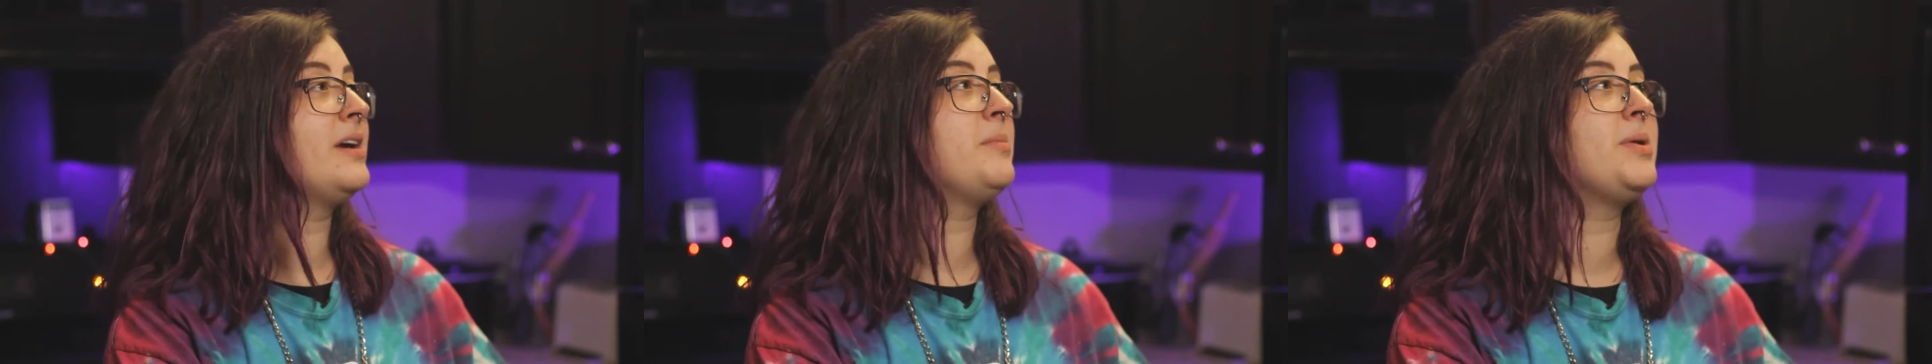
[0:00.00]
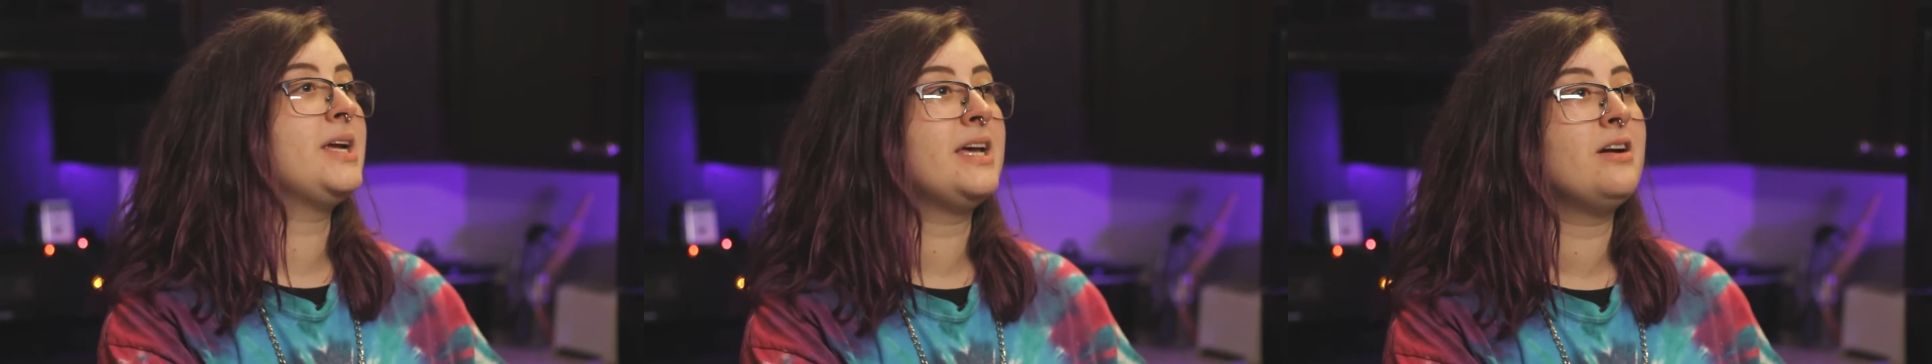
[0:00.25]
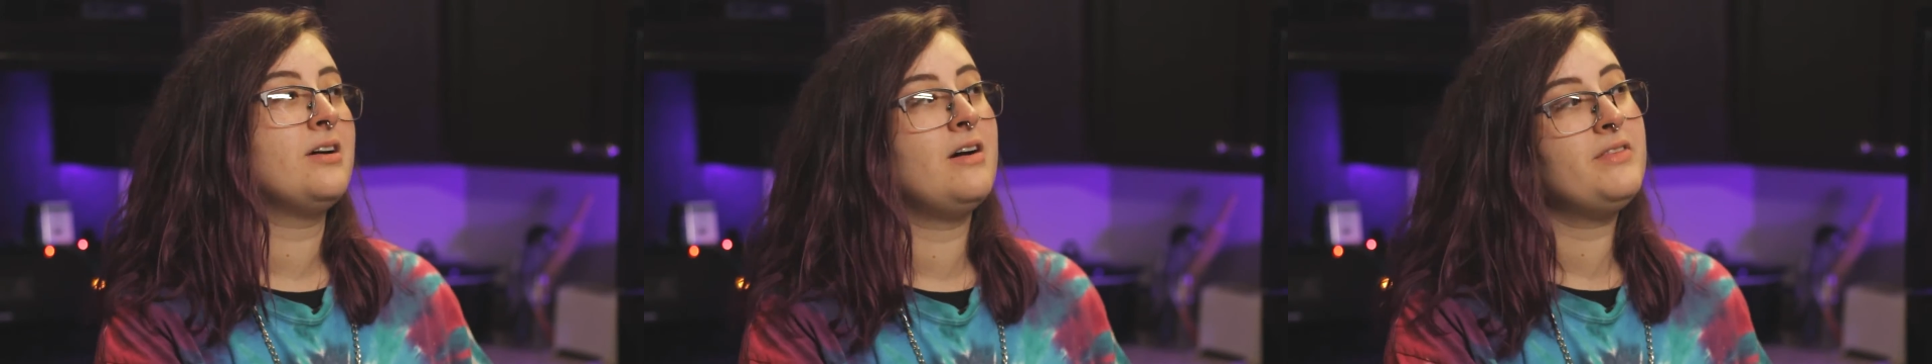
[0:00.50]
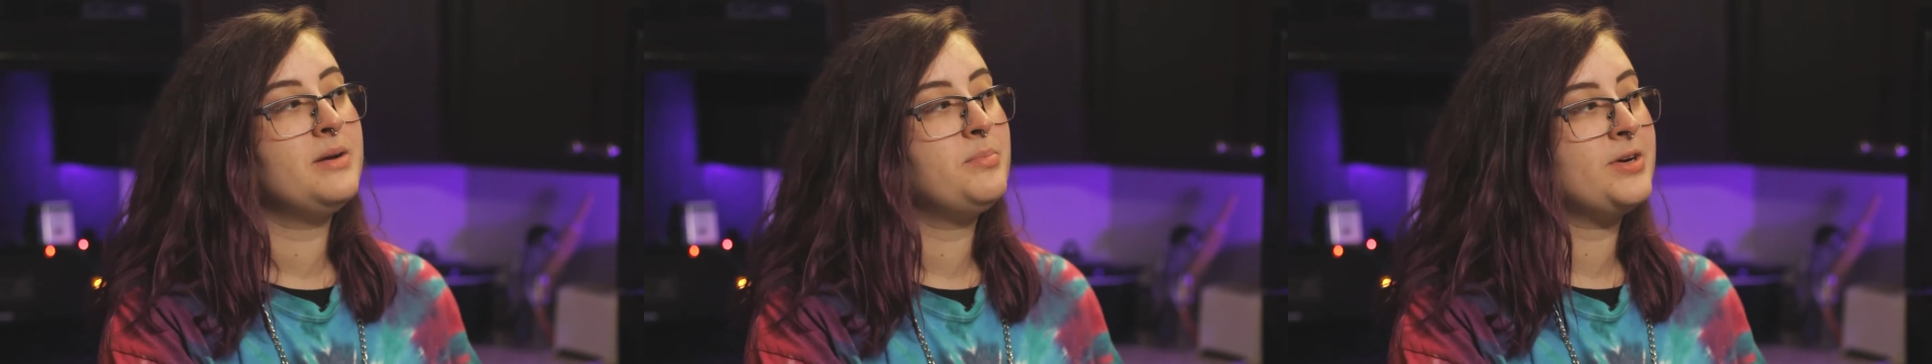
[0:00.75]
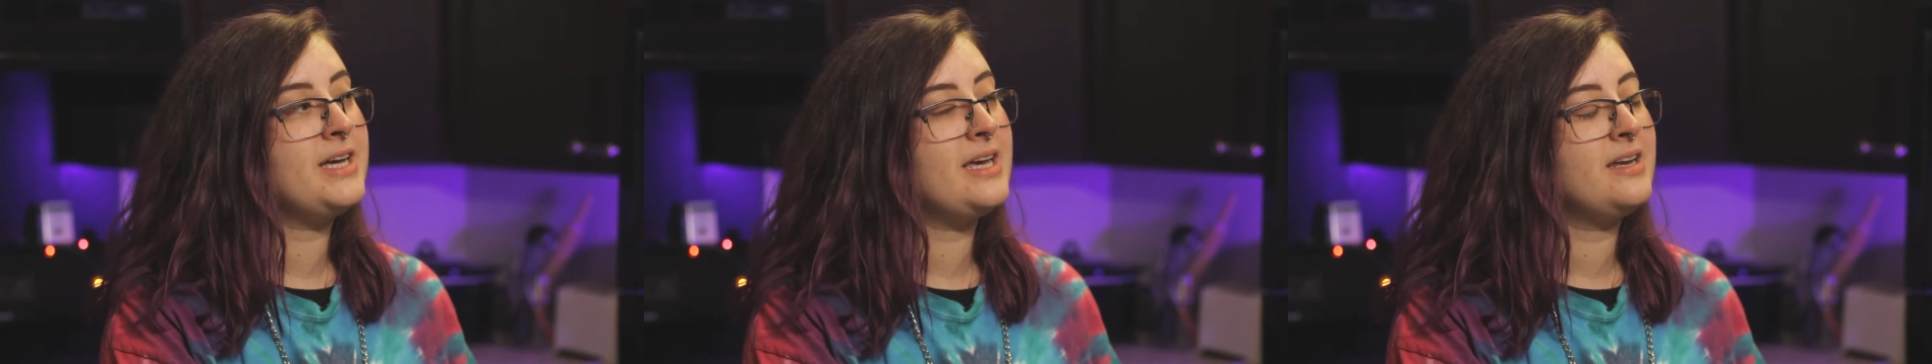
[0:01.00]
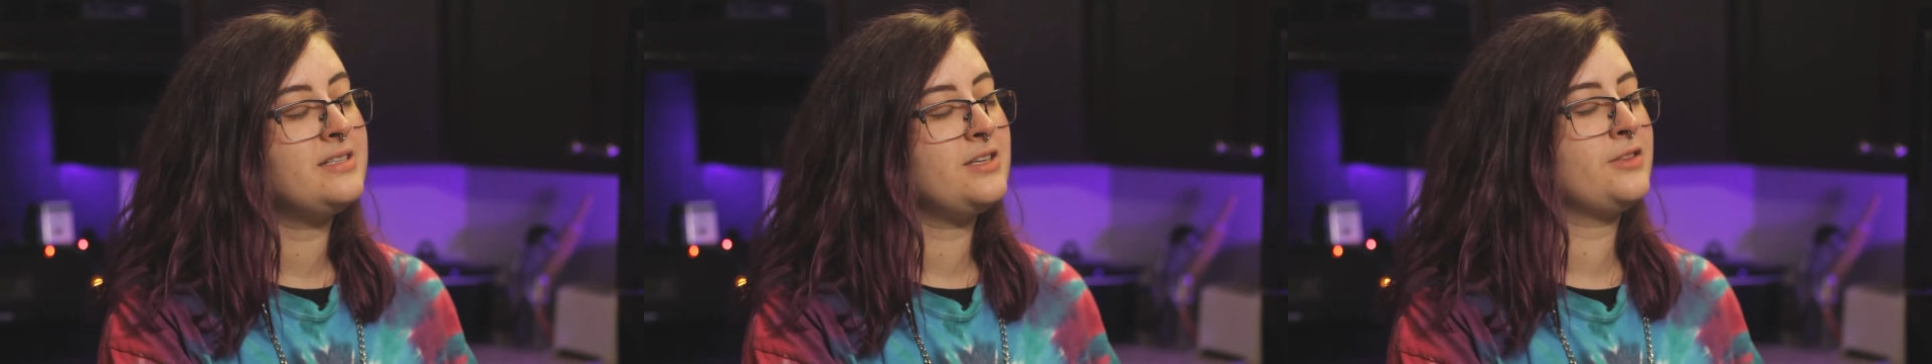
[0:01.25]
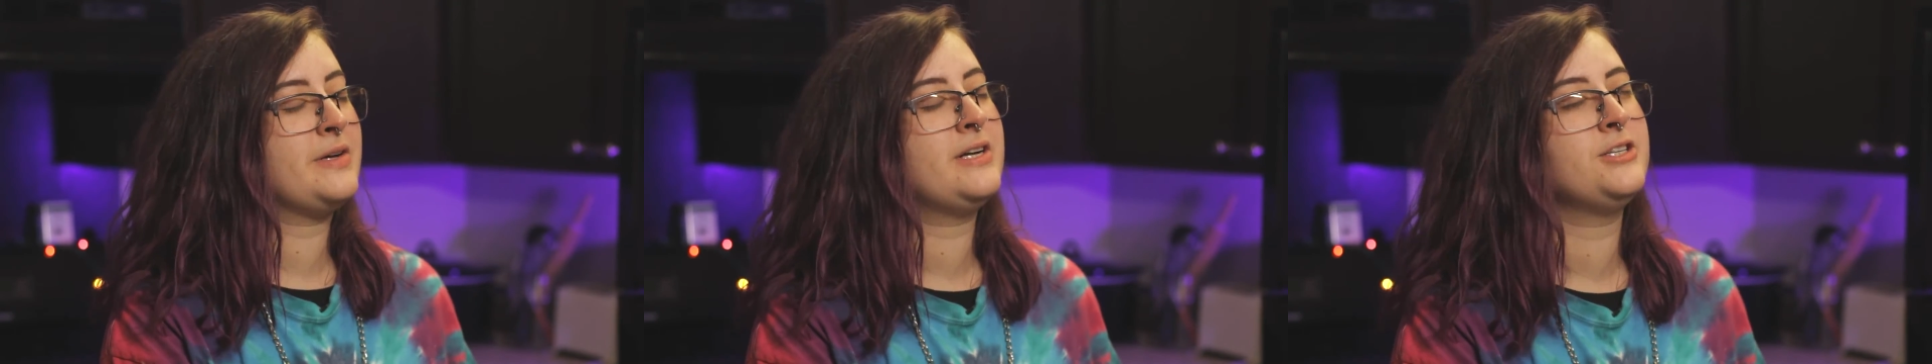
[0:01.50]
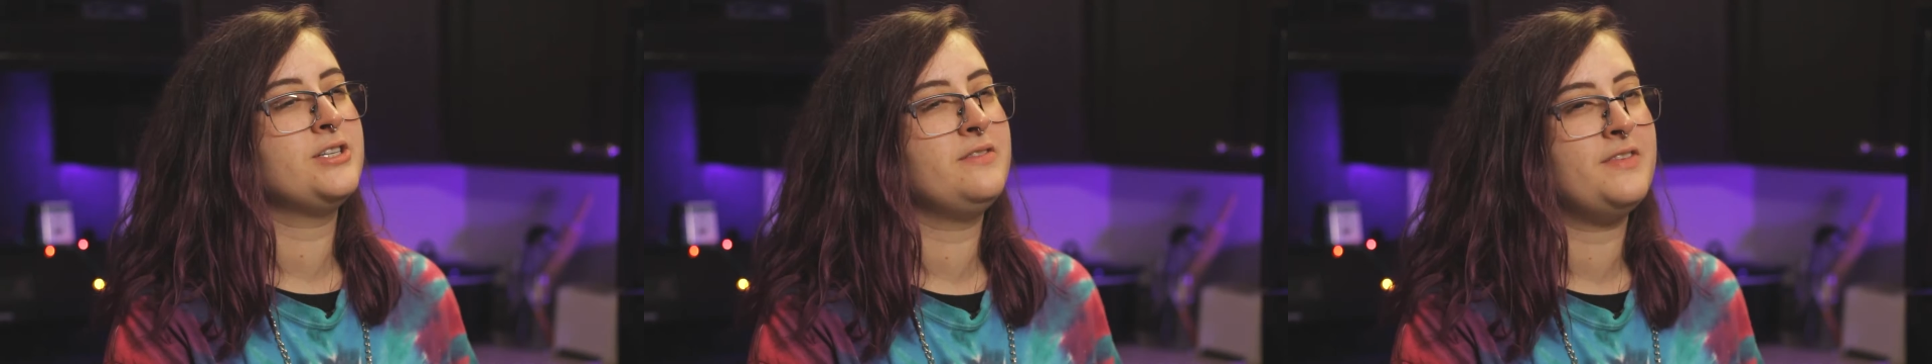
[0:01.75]
We're gonna put it in our oven, preheated to
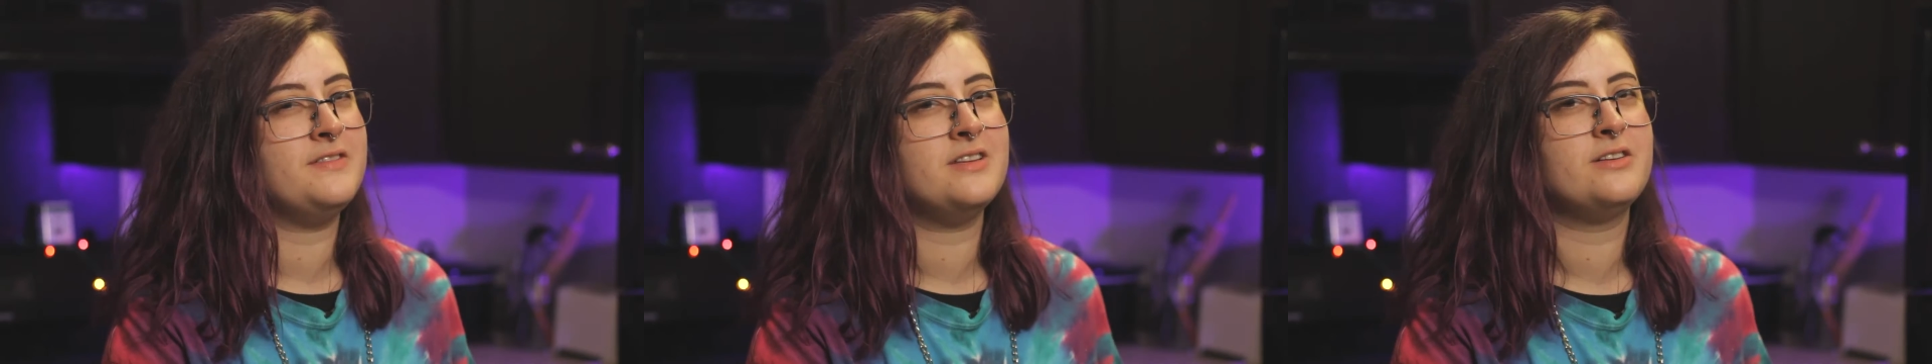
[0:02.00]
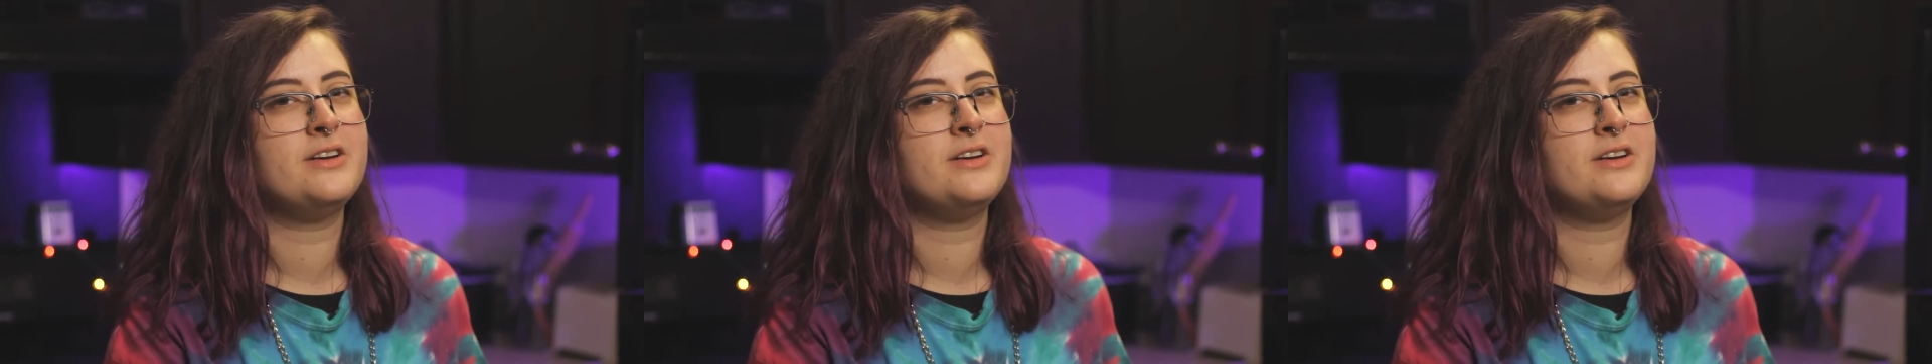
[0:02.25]
350